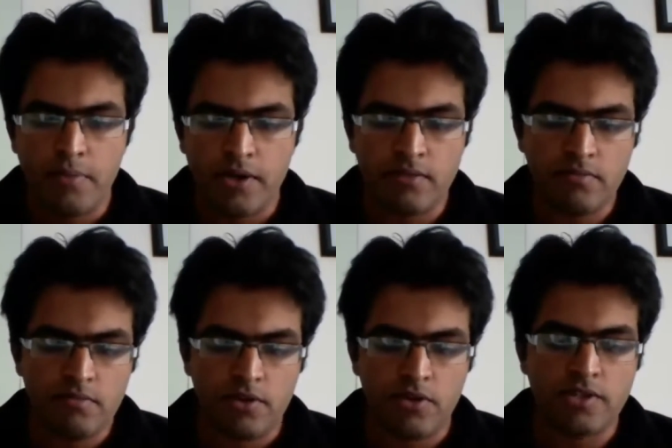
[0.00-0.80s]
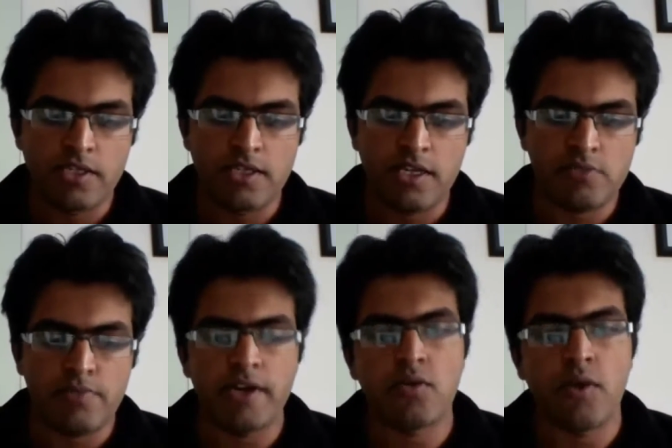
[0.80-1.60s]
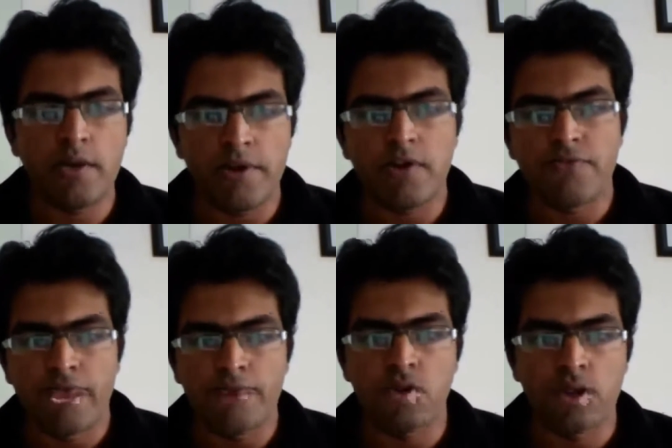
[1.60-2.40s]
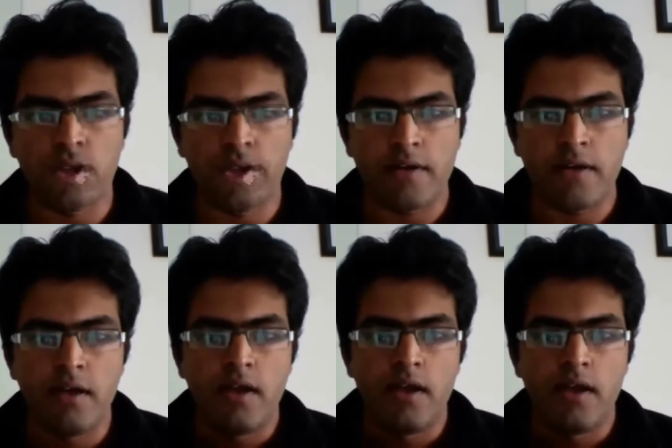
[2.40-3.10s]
But, since they spend quite a bit of time online,